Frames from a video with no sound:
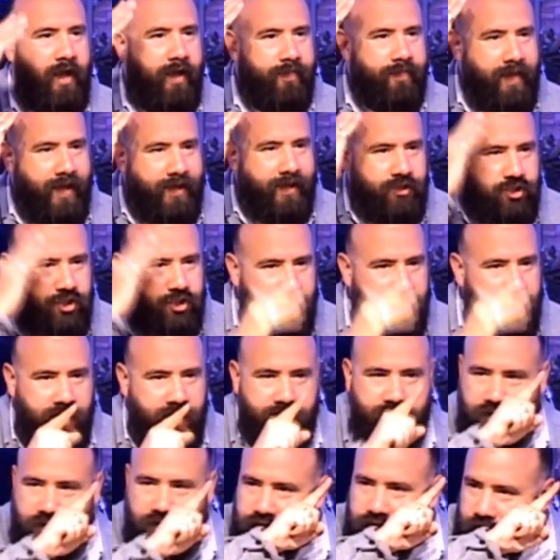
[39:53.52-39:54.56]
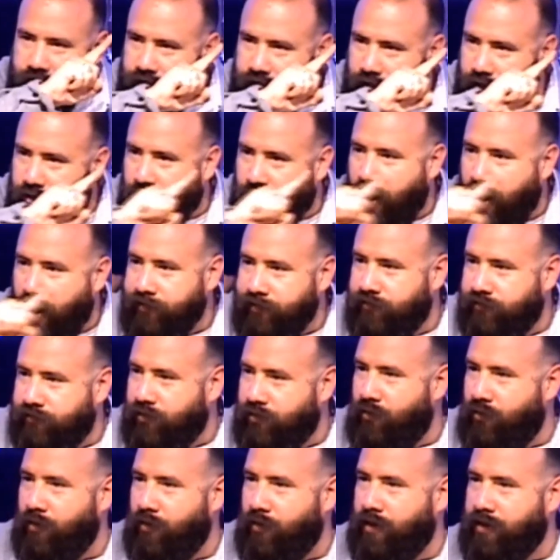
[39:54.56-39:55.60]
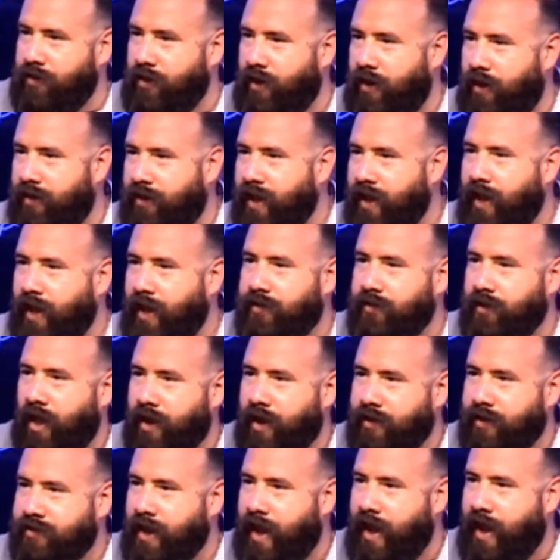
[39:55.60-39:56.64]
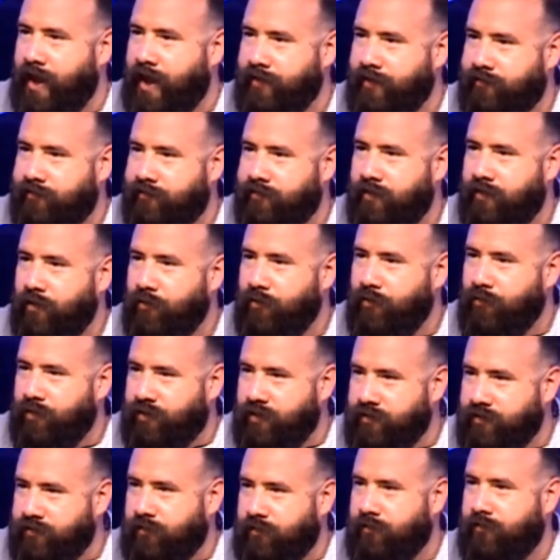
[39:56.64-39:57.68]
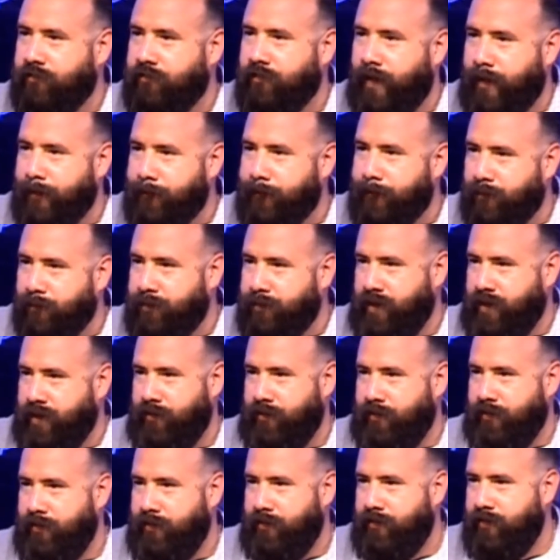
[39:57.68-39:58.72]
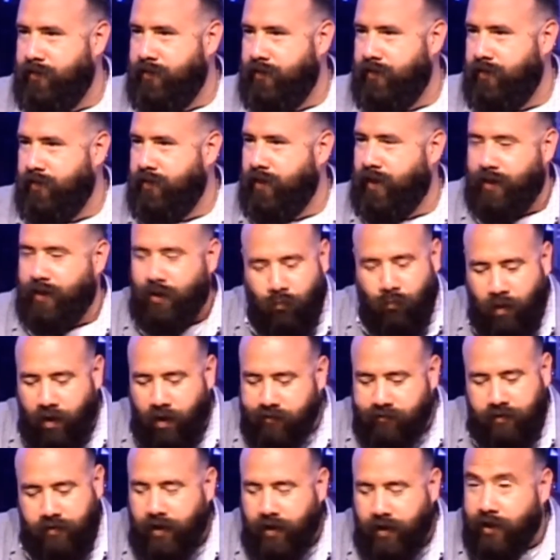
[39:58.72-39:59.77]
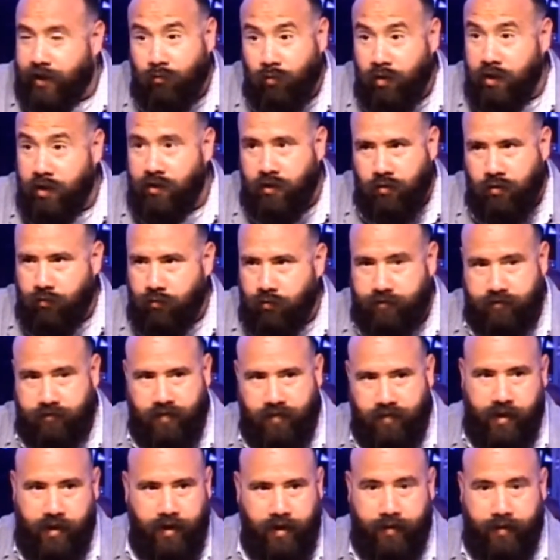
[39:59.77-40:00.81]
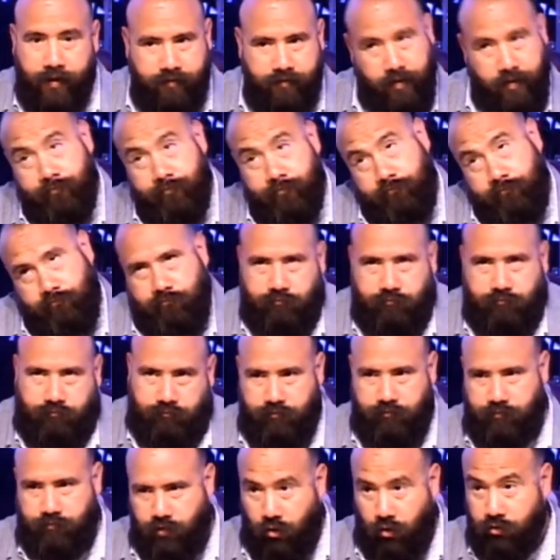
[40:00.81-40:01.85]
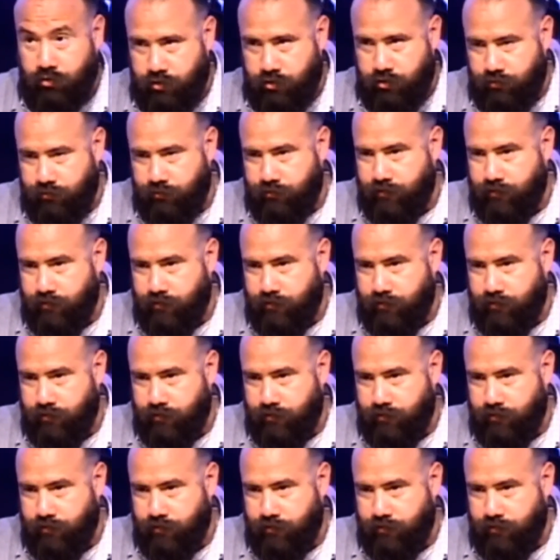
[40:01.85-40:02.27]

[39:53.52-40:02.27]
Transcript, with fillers: that Jesus looked across the courtyard and locked eyes with his disciple Peter. And it wasn't like what you would say and I'd say, Told you.